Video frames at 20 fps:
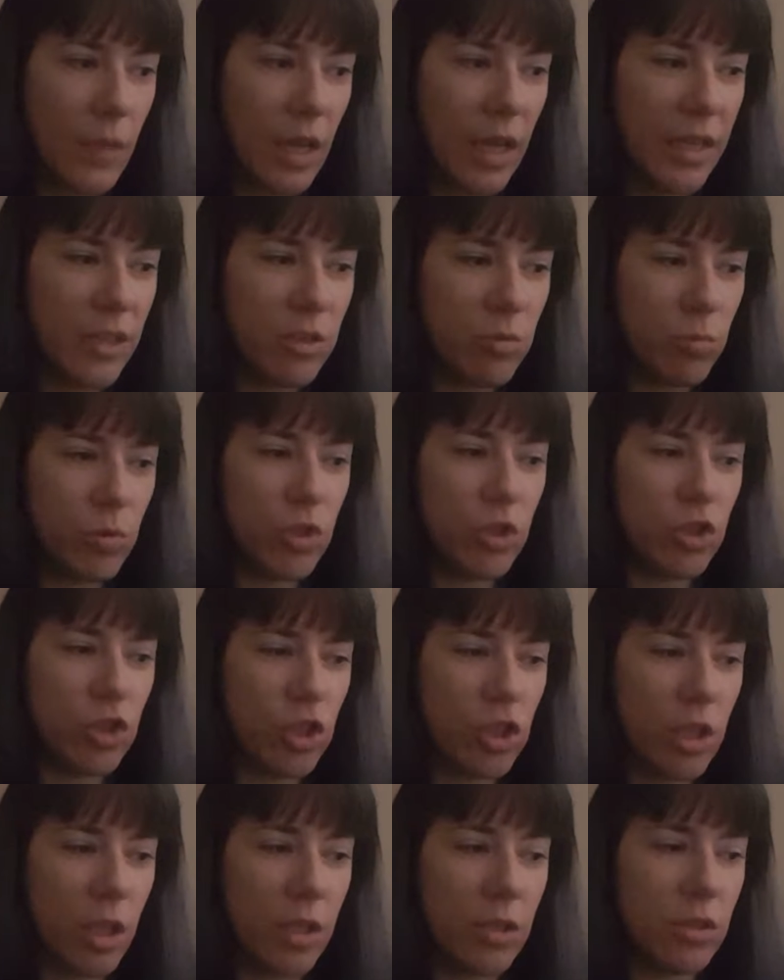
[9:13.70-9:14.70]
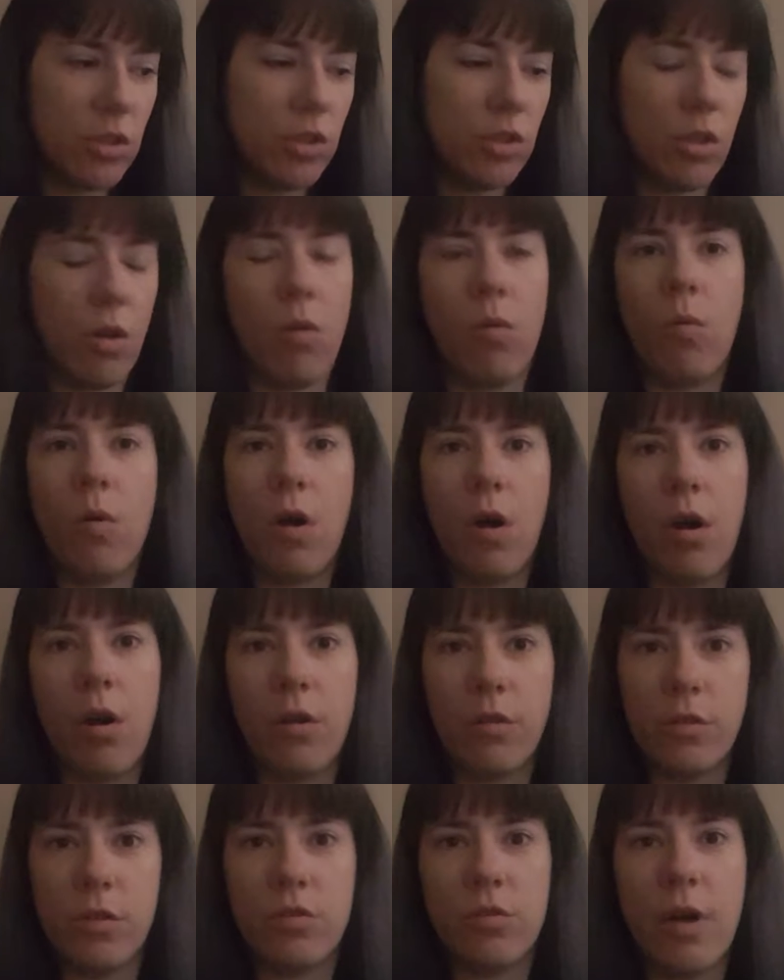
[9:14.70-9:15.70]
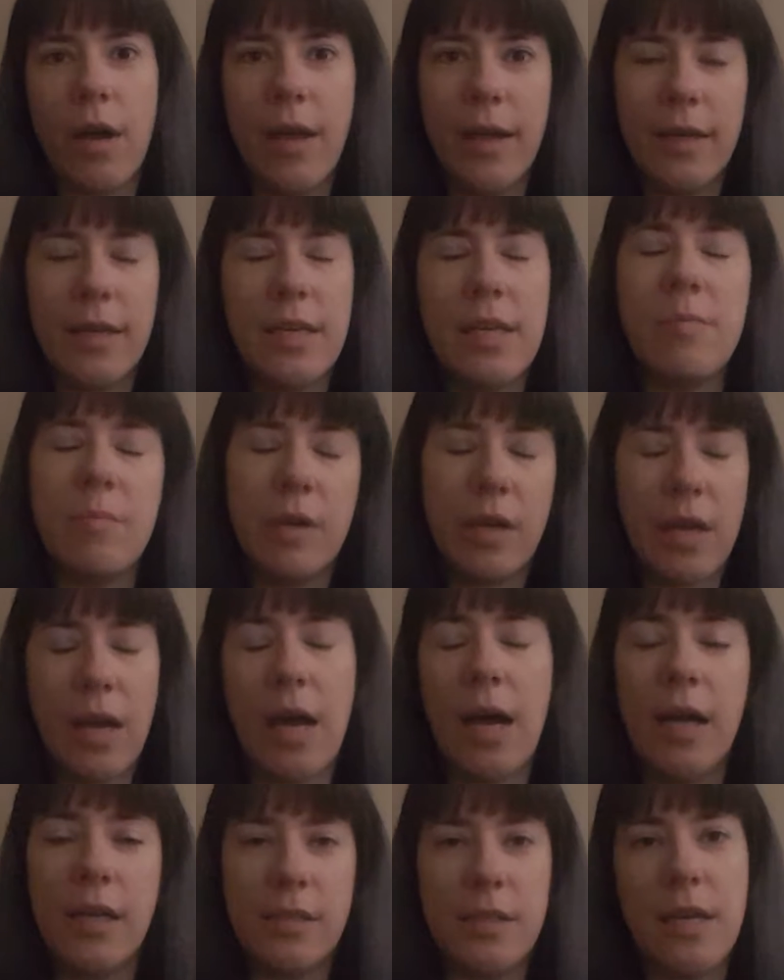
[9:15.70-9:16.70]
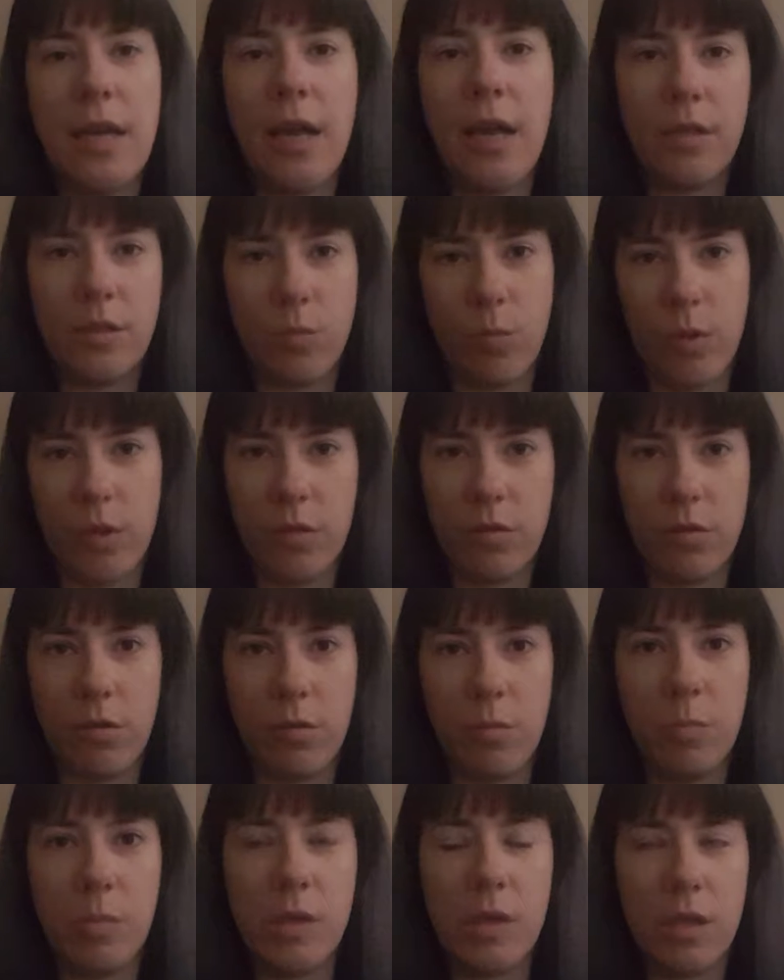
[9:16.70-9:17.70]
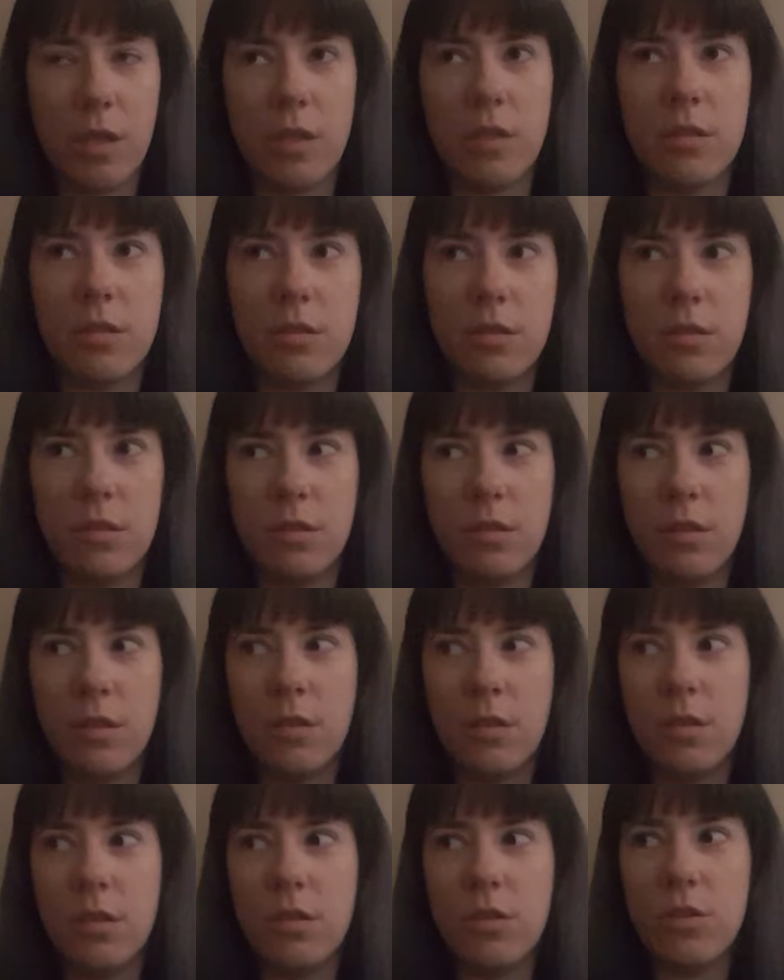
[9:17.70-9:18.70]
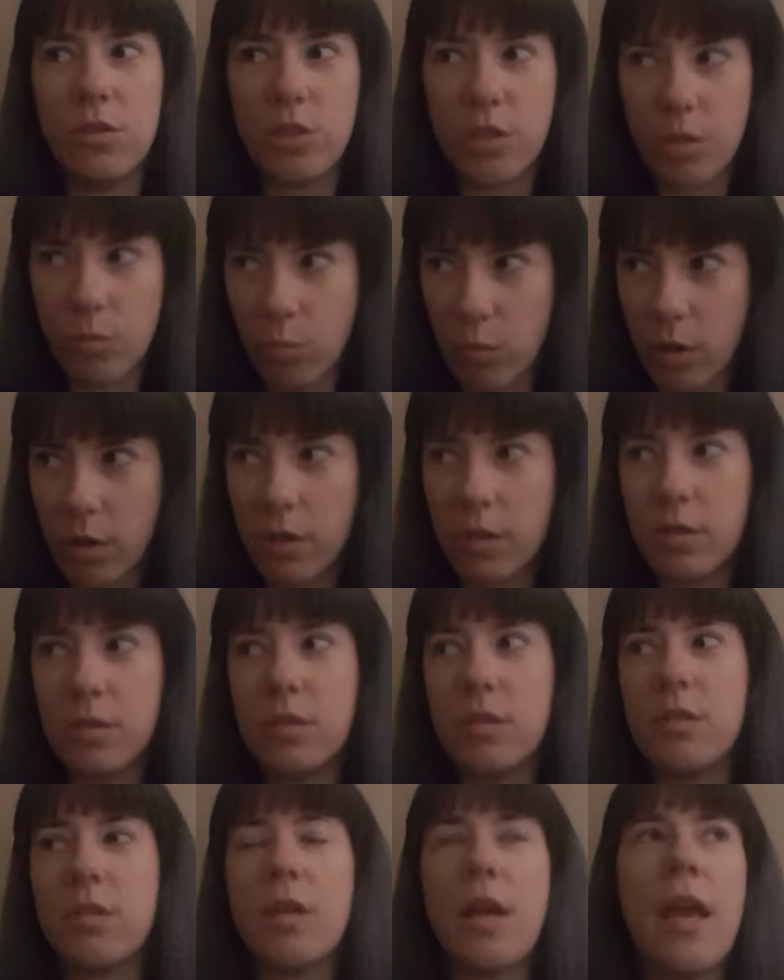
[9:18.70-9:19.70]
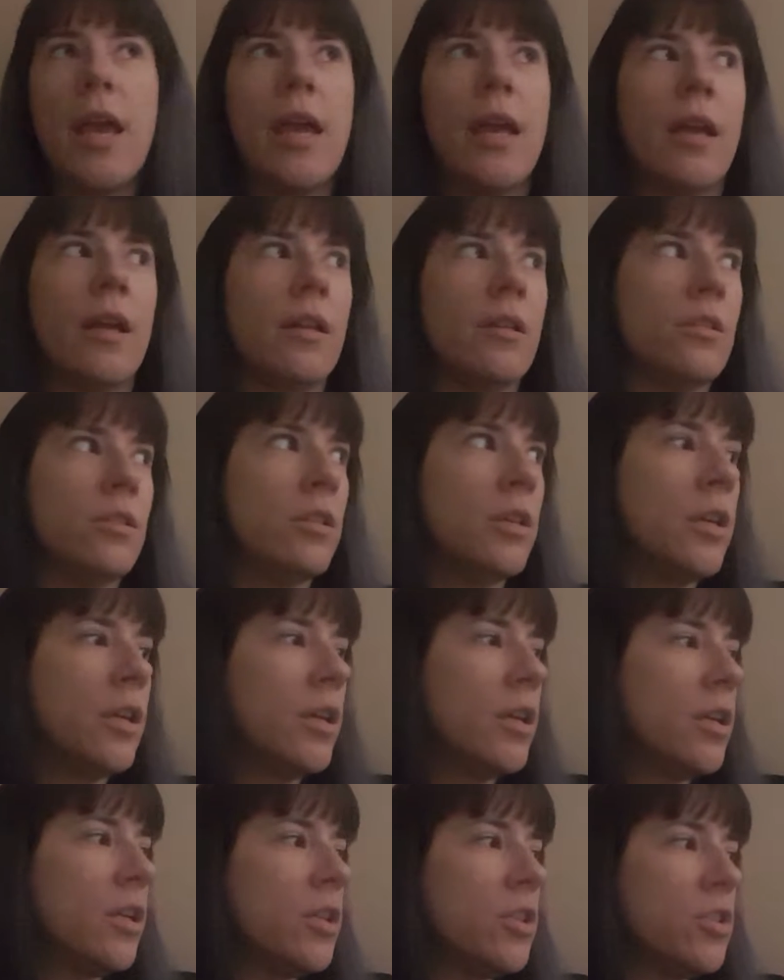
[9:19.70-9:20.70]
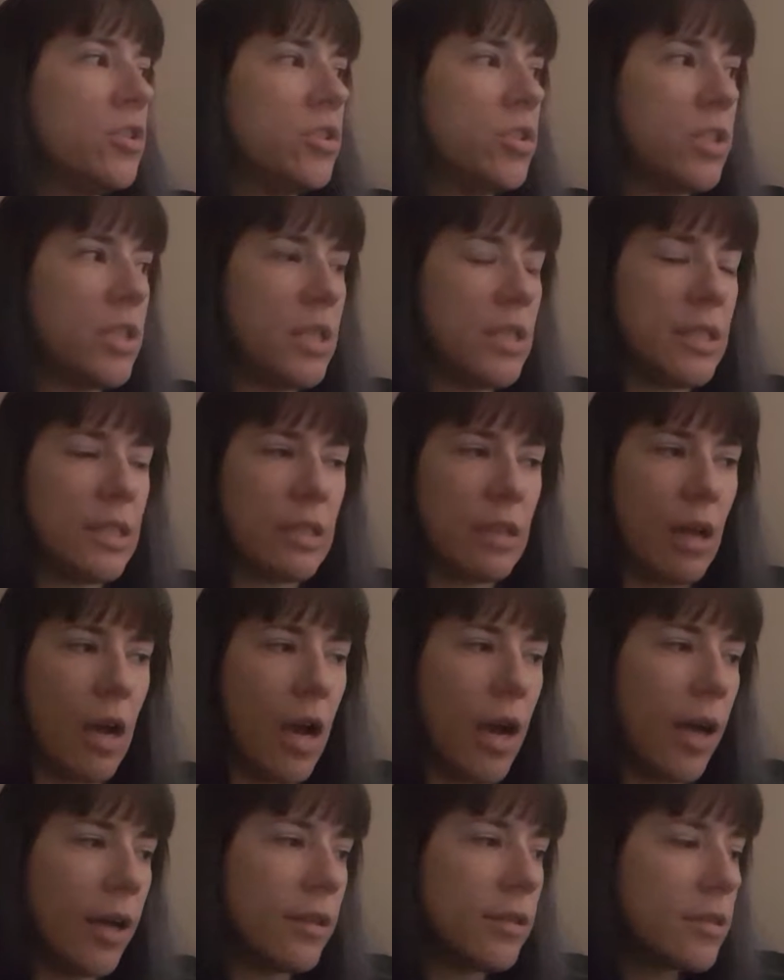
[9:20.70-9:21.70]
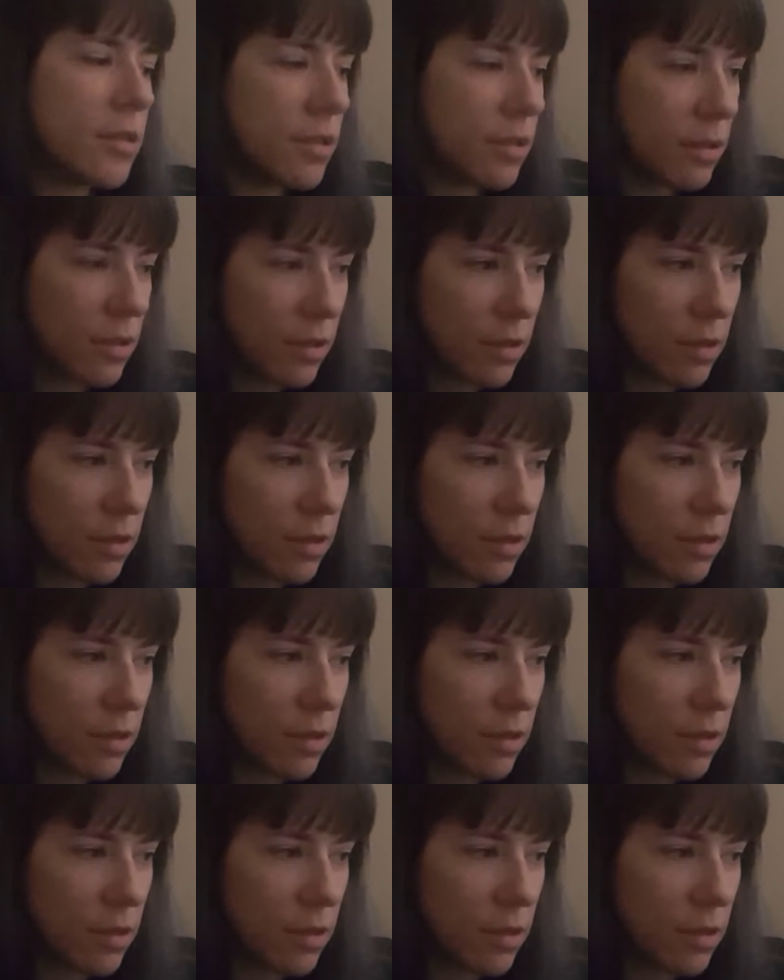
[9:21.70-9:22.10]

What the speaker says: it was just so hard to try and keep in contact with her because she works and she's got,